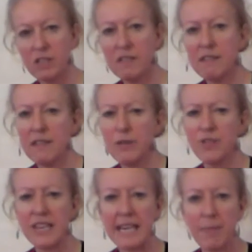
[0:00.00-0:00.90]
This is
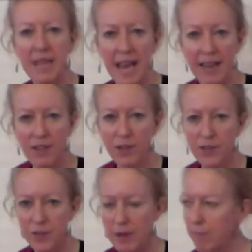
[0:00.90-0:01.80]
loosening up the ankle,
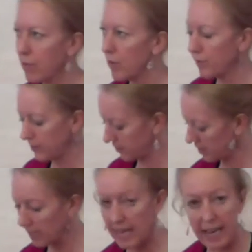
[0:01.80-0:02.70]
so it improves the
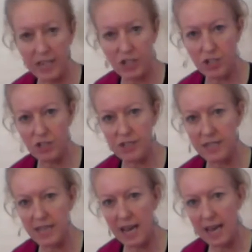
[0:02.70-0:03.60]
circulation to
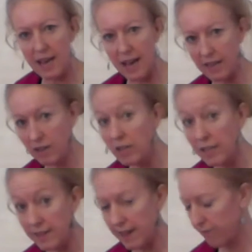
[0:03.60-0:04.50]
the ankle
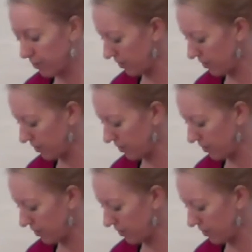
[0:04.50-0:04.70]
and therefore